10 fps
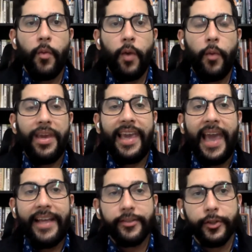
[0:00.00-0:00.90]
What we
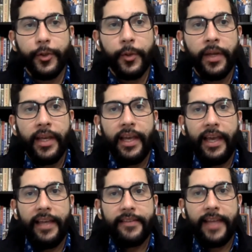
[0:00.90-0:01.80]
can't do
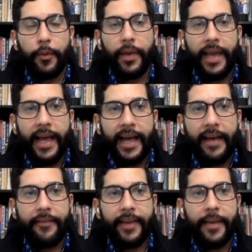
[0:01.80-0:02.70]
is that we
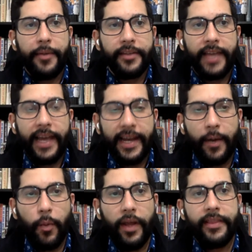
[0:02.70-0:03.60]
have in
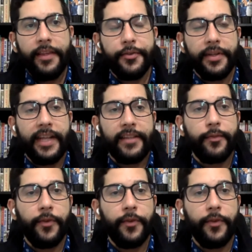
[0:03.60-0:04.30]
Montana one district that's,